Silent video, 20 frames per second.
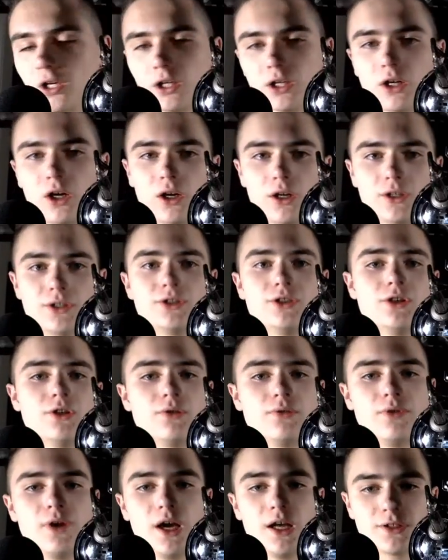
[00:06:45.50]
Karst, your
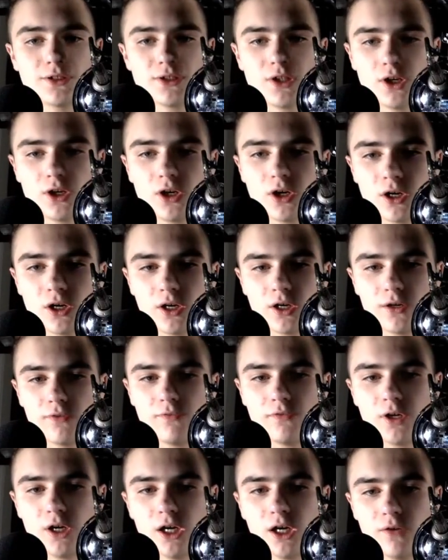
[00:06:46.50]
thoughts on our
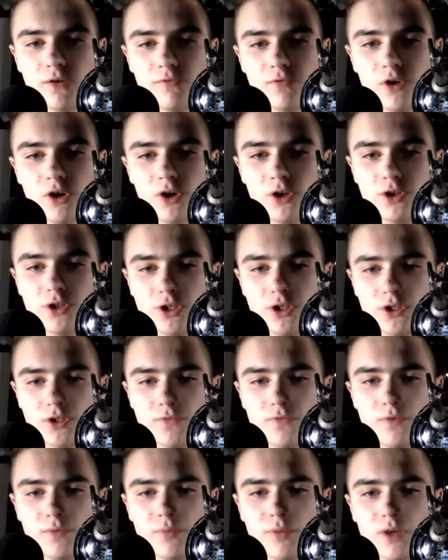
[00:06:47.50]
Volunteers
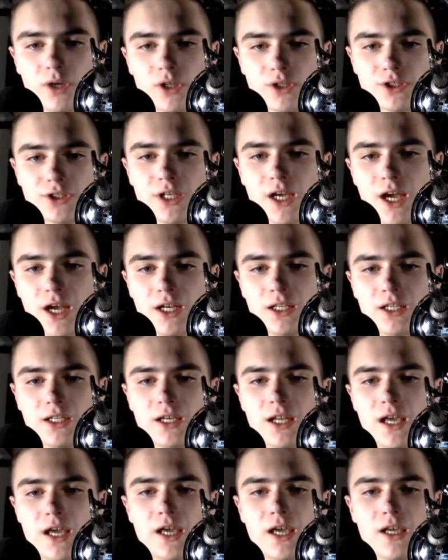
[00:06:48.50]
football signing
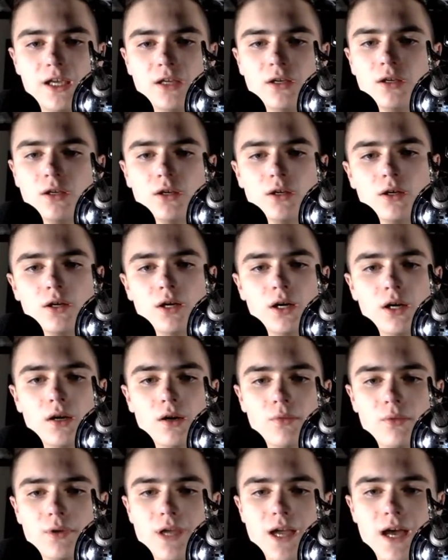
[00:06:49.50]
day?
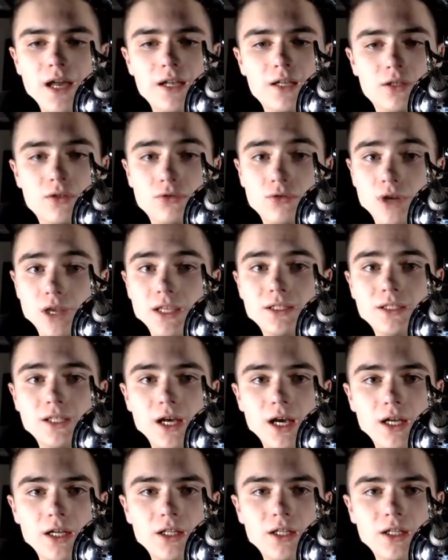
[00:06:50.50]
We had a great
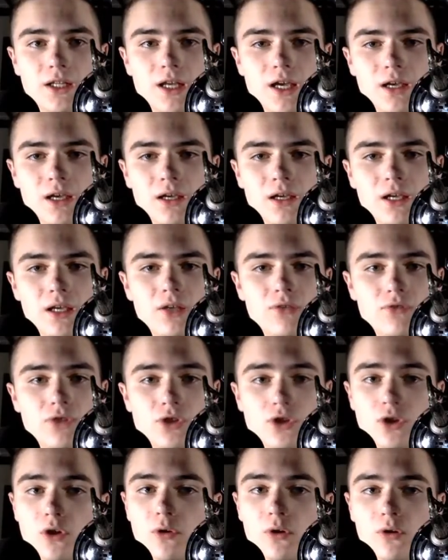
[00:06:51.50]
signing day. Henry
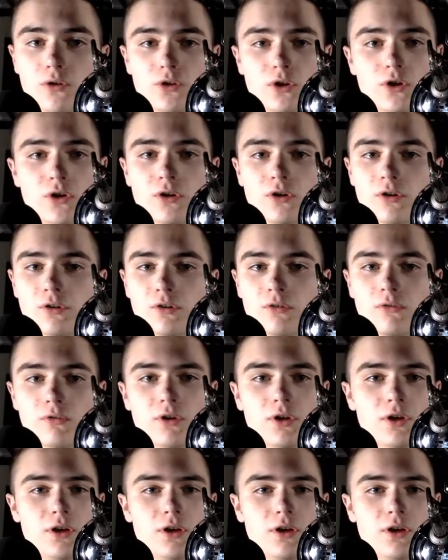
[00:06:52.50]
To'o.